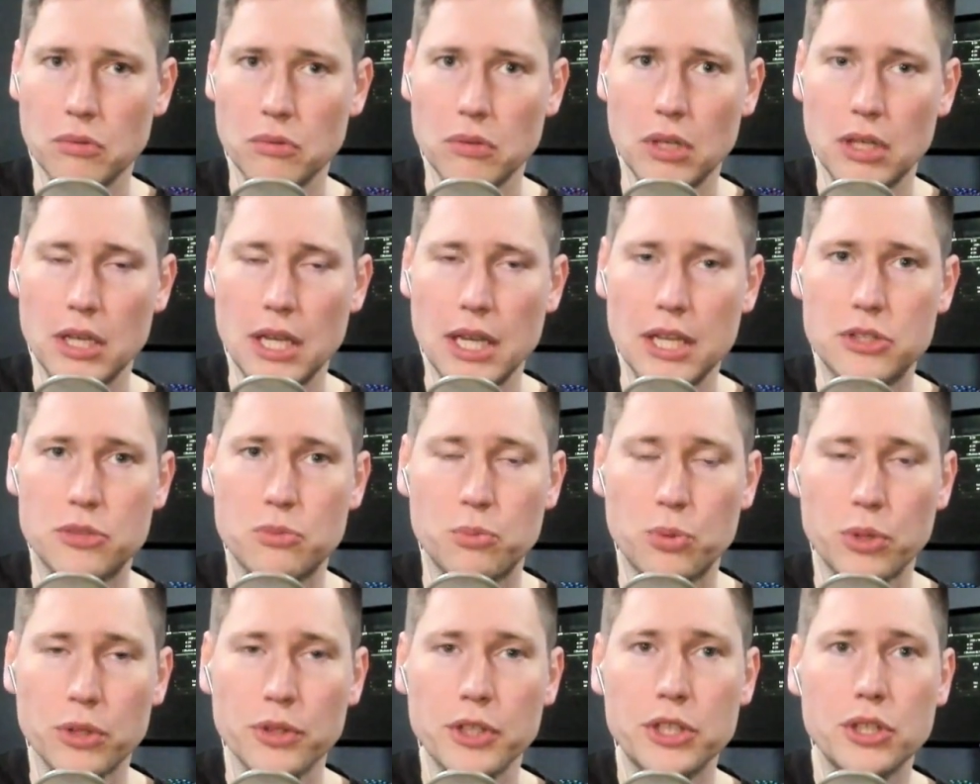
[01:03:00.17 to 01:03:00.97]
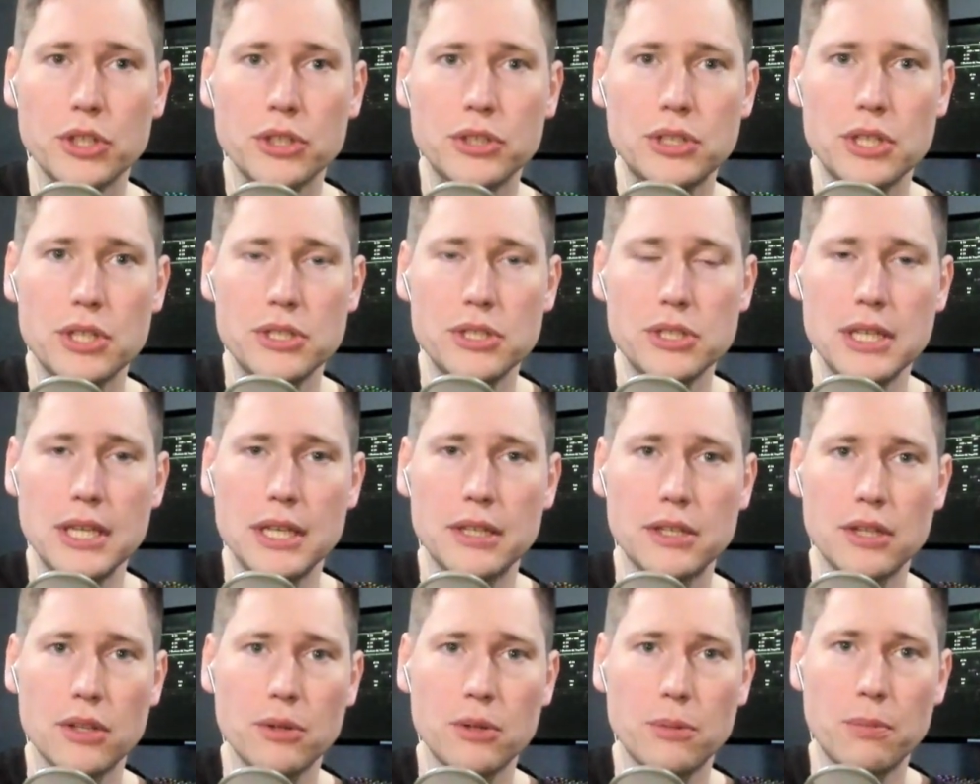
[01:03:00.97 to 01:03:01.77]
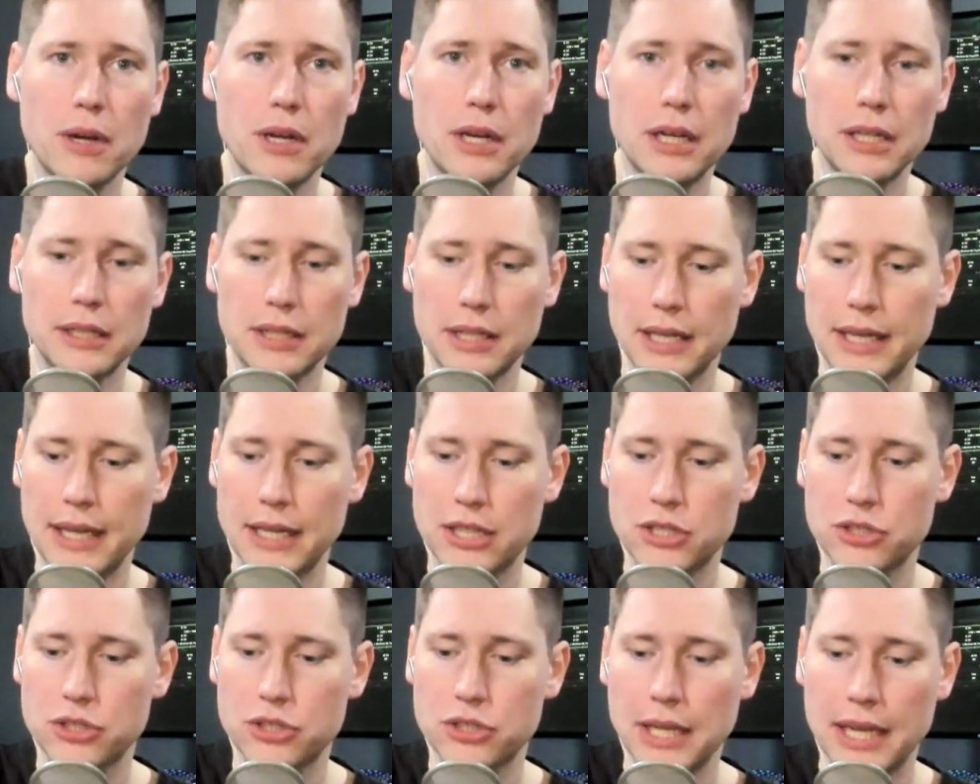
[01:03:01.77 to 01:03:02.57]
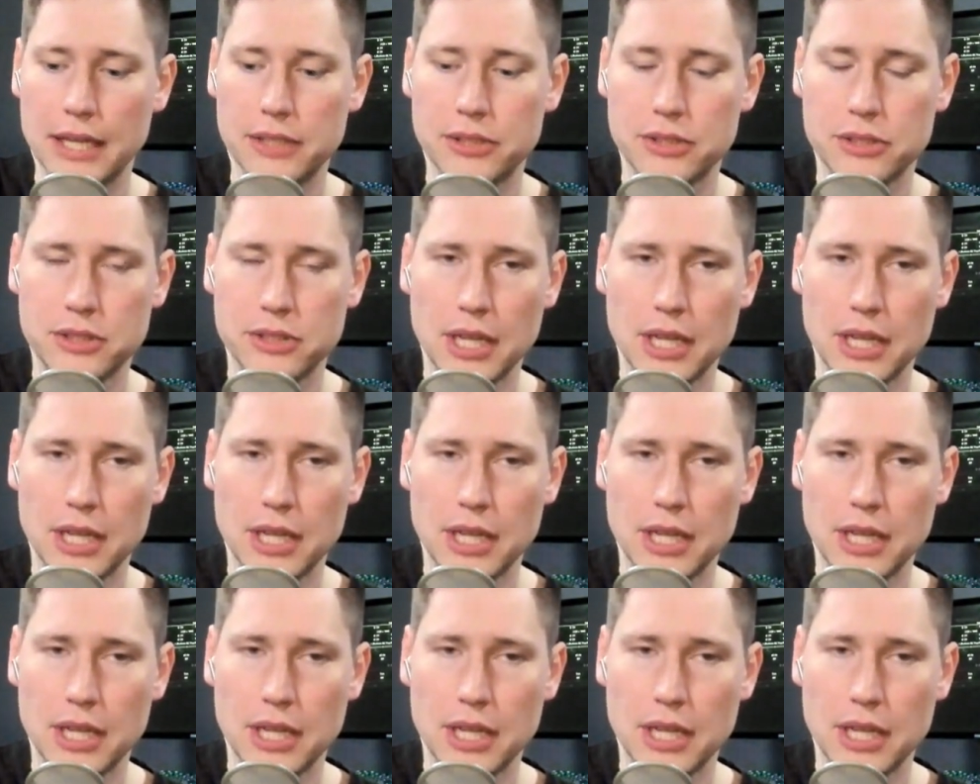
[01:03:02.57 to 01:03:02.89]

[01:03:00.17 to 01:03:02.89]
it's really good to see another product that actually has